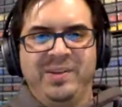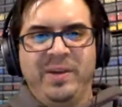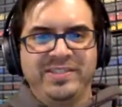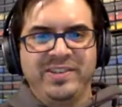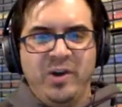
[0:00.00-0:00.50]
There
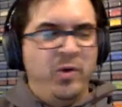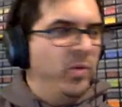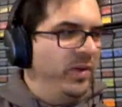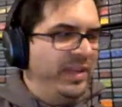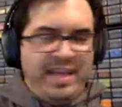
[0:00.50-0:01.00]
was
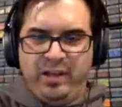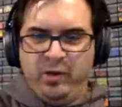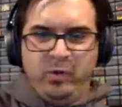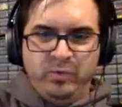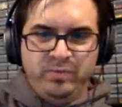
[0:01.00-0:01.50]
no
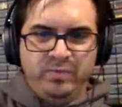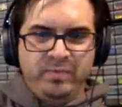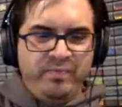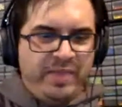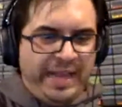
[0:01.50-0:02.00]
yellow
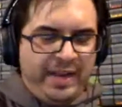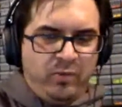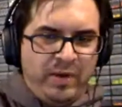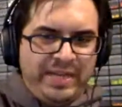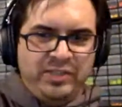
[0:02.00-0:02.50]
like
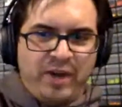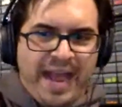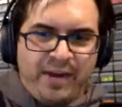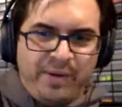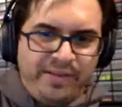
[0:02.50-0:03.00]
racetrack
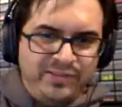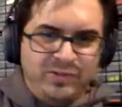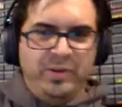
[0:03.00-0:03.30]
around the store.